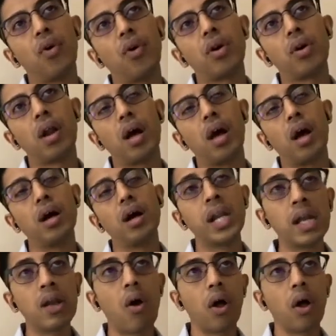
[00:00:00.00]
earning on
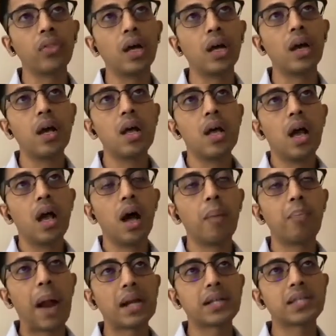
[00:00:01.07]
the
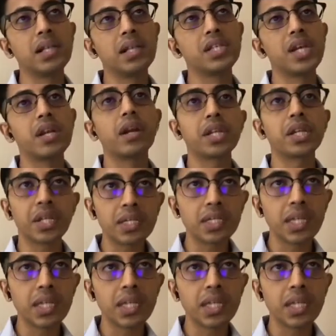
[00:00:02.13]
parcel generation side.